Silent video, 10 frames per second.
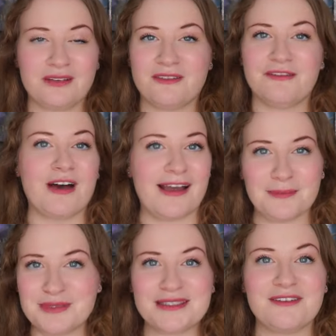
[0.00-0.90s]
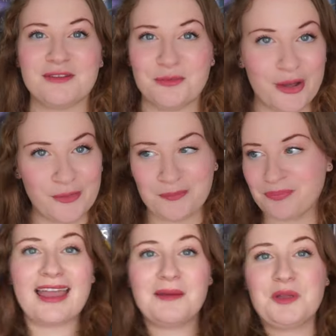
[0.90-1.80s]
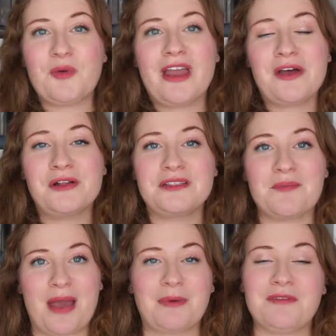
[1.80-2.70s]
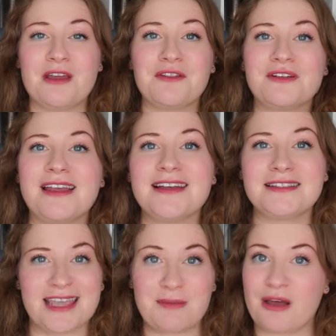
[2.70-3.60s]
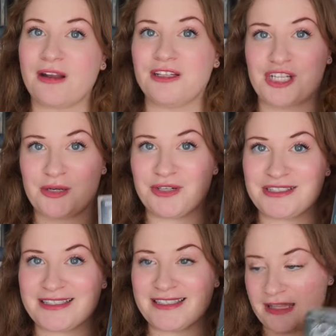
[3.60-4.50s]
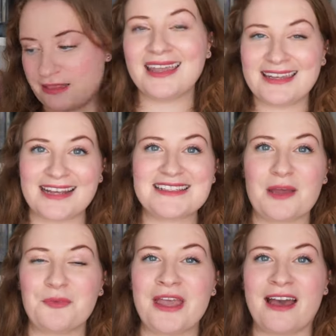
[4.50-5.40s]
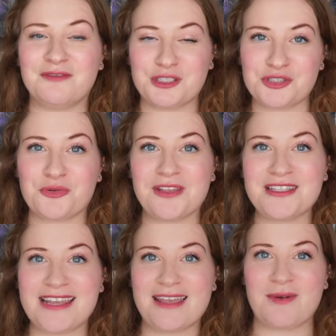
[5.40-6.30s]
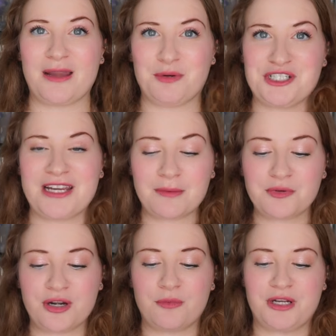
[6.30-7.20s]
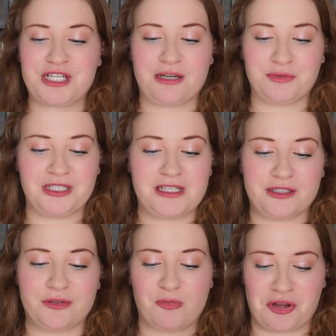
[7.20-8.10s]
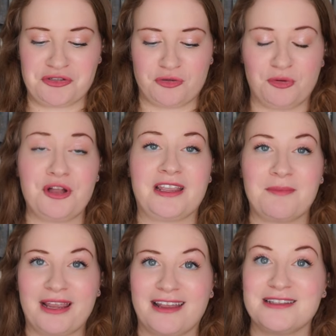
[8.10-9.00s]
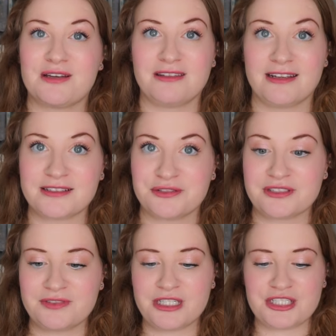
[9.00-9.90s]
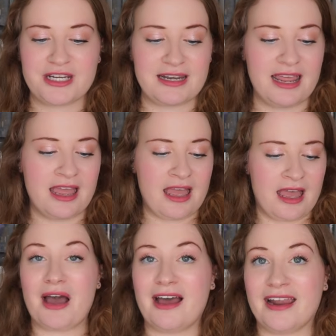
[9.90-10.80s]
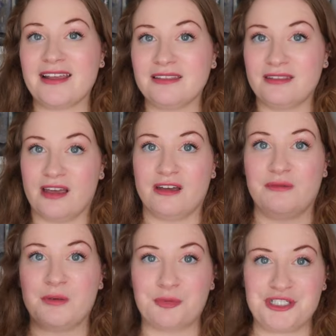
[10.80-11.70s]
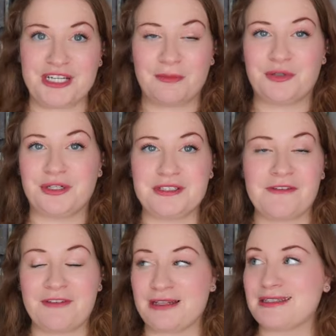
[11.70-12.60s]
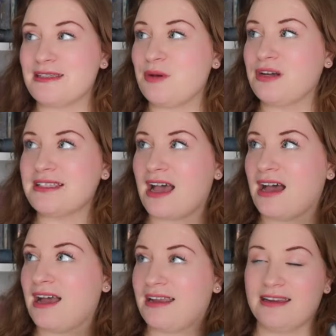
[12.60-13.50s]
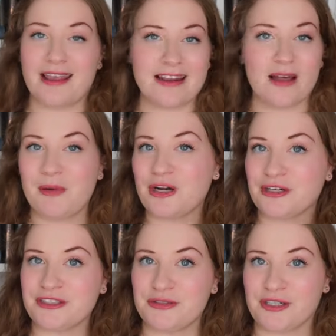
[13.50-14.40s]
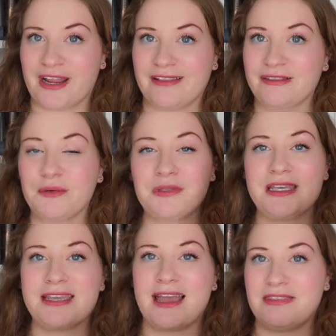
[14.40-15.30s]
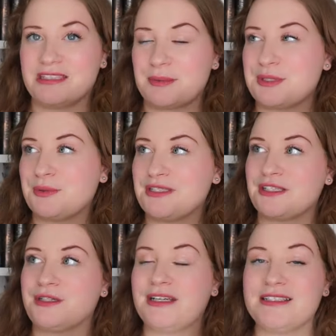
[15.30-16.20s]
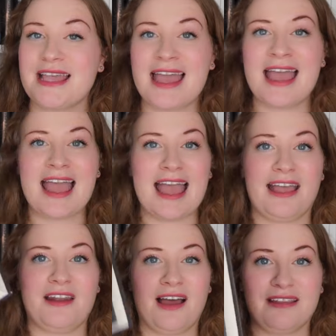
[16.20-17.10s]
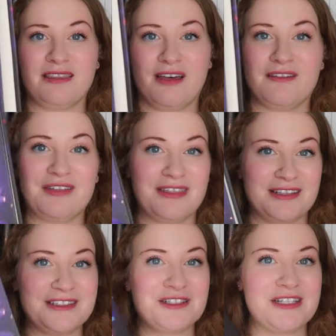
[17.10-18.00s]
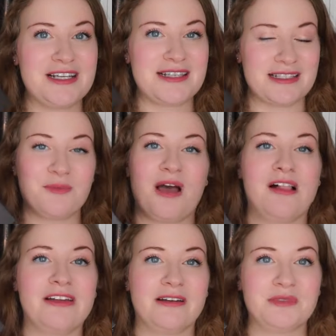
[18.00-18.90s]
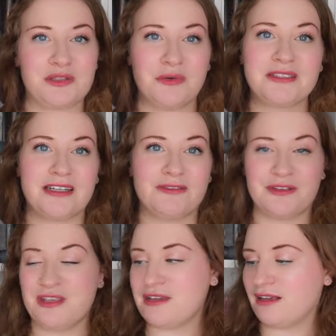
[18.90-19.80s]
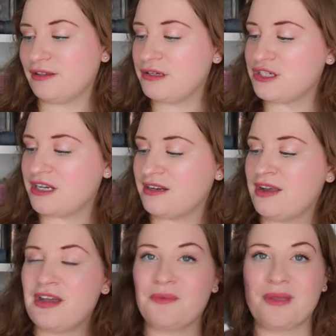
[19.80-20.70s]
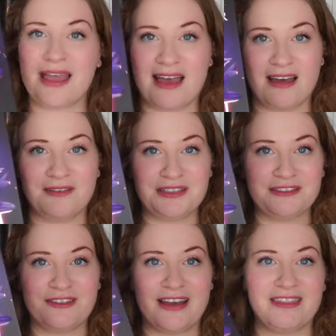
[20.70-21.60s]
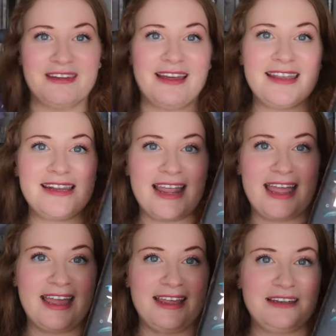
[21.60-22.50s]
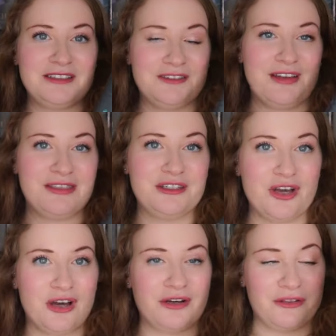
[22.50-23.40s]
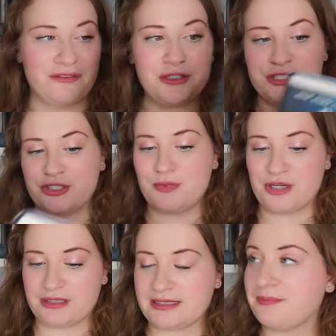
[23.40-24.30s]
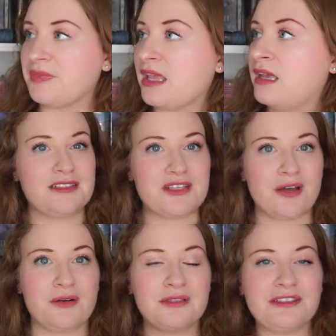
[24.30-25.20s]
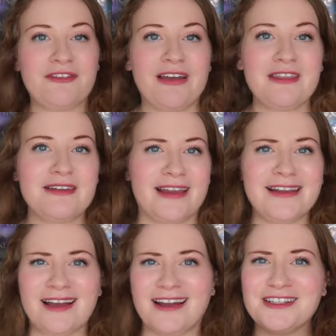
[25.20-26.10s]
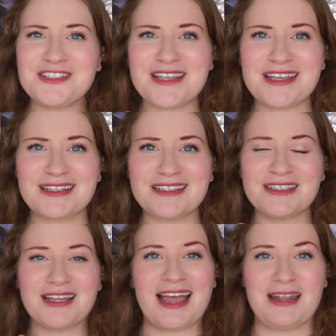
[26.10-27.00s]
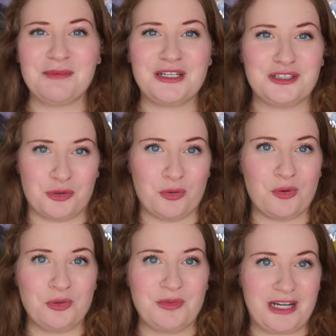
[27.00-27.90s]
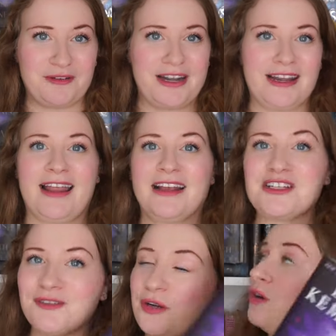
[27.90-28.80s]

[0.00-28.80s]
vibes, if you will. Emily Wilde's Map of the Otherlands came out on January 16th. Next up, we have Destroy the Day by Bridget Kemmerer, which I really need to go to Barnes & Noble and get my hands on the exclusive edition. But I love Bridget Kemmerer's fantasy books. I ate up A Curse So Dark and Lonely and the subsequent series, and I love this series as well, and I'm so excited for the conclusion. We have Defy the Night and Defend the Dawn are the first two books. So Defy the Night kind of just like had me in a chokehold when I read it. I actually have an